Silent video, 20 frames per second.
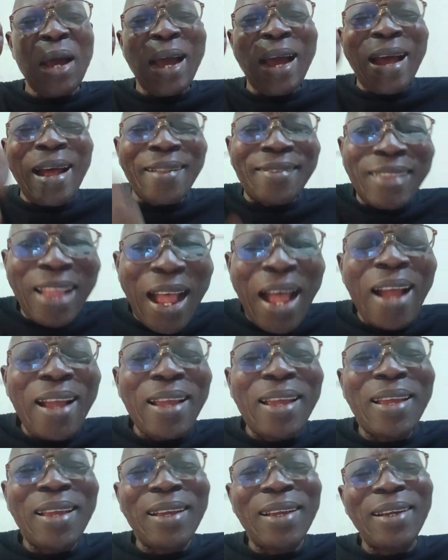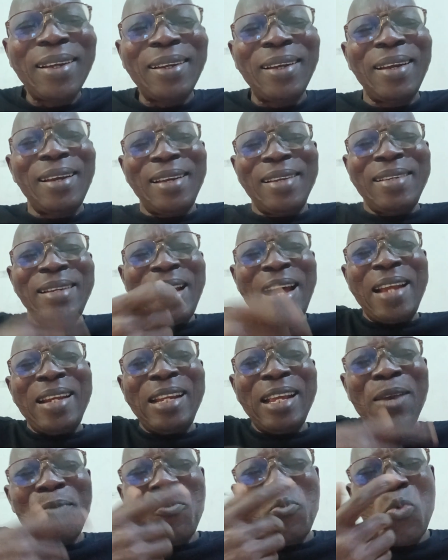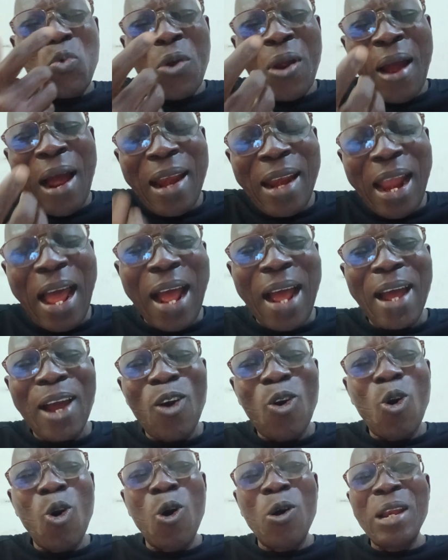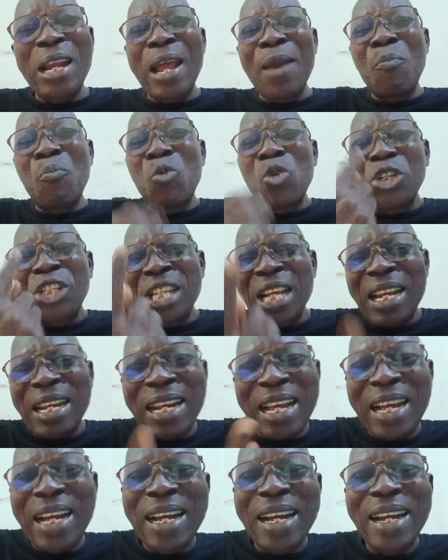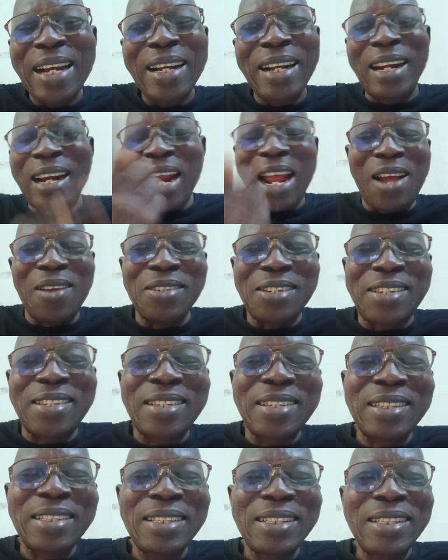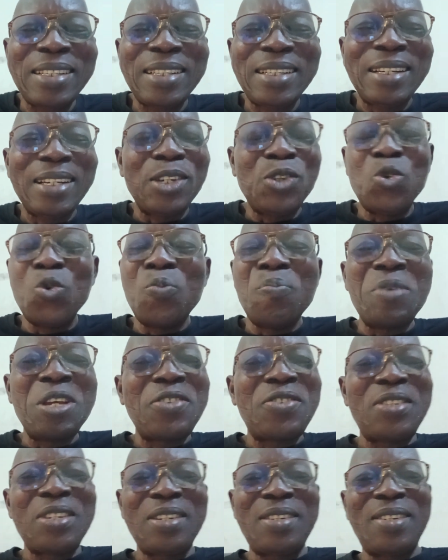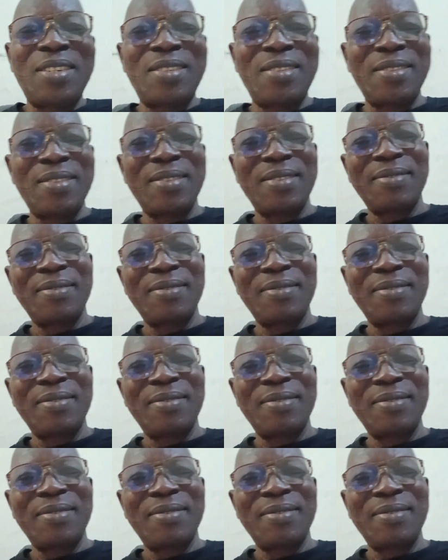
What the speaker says: attack Daniel Bwala on emotional grounds, you miss it.